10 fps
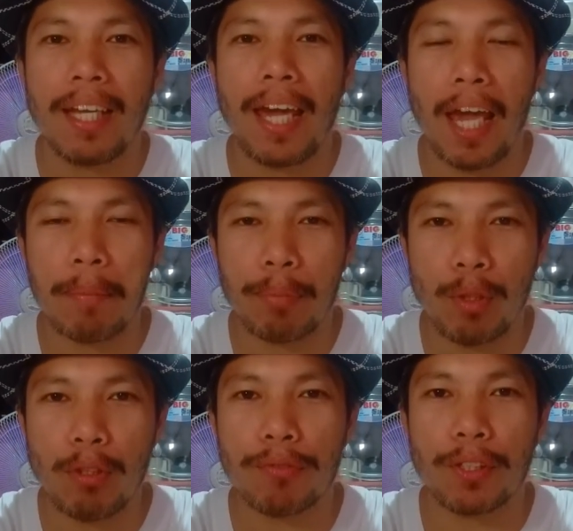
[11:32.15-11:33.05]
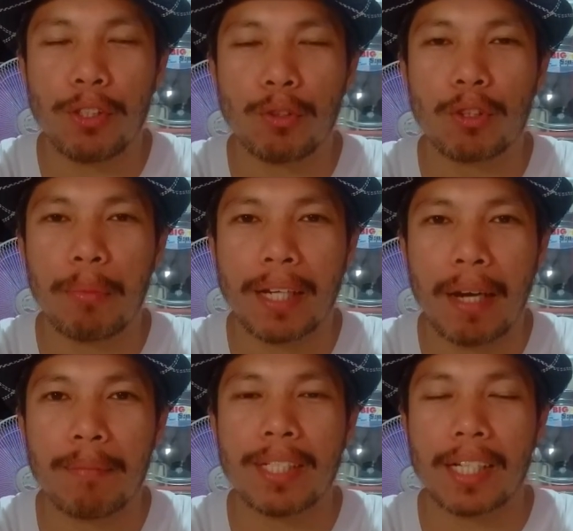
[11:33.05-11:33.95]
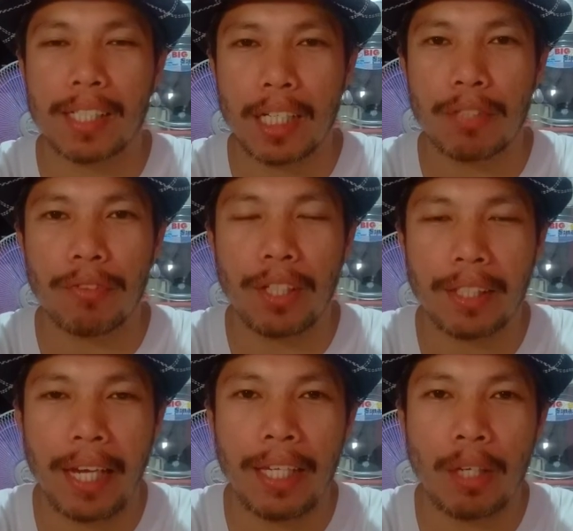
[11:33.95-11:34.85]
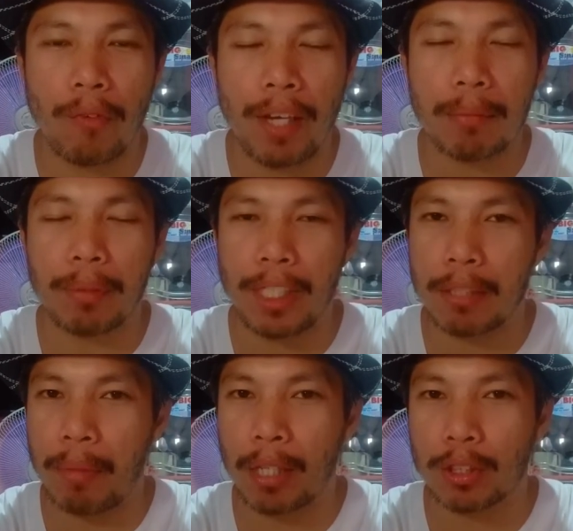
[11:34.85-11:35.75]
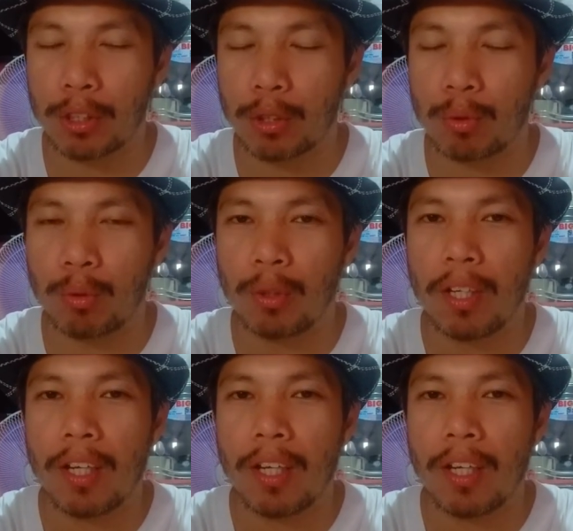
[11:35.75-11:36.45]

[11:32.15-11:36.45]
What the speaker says: help you for you to become successful in gaining weight, please make sure to